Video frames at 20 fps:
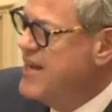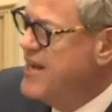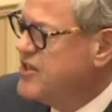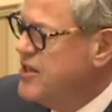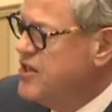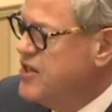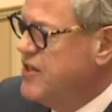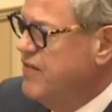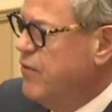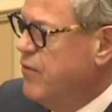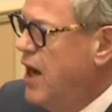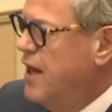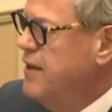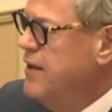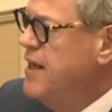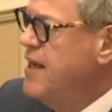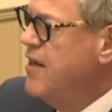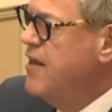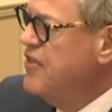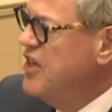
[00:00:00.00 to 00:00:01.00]
essence of what
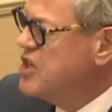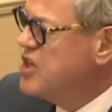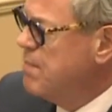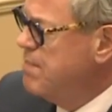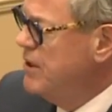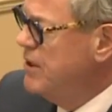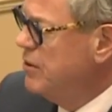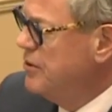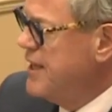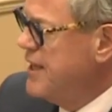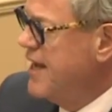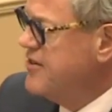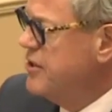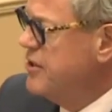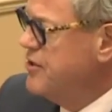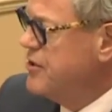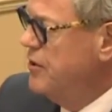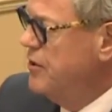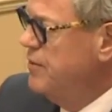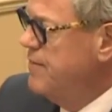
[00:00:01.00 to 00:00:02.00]
this bill
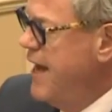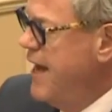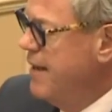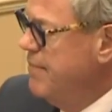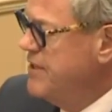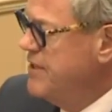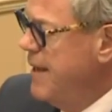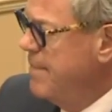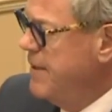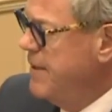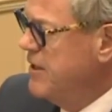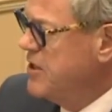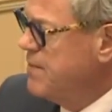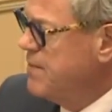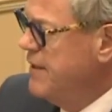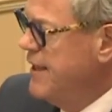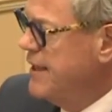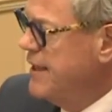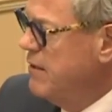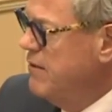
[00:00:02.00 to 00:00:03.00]
doesn't do, Madam Deputy
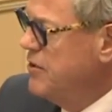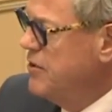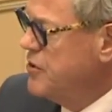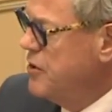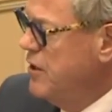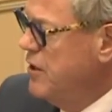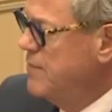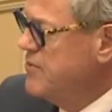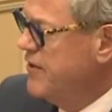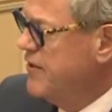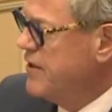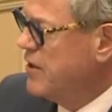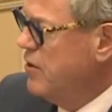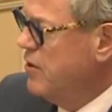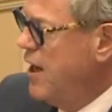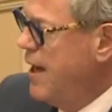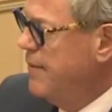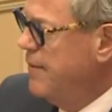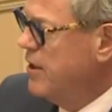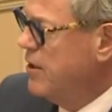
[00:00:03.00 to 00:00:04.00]
Speaker, in terms of the
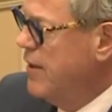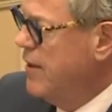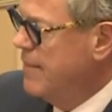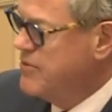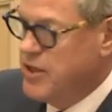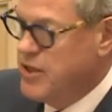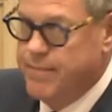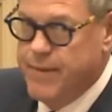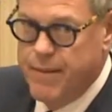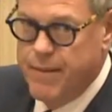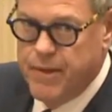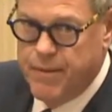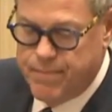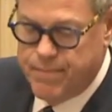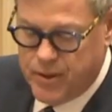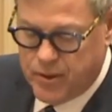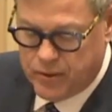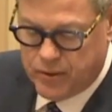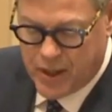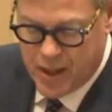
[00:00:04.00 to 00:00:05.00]
Crime and Corruption Amendment
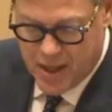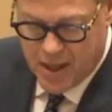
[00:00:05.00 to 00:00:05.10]
Bill.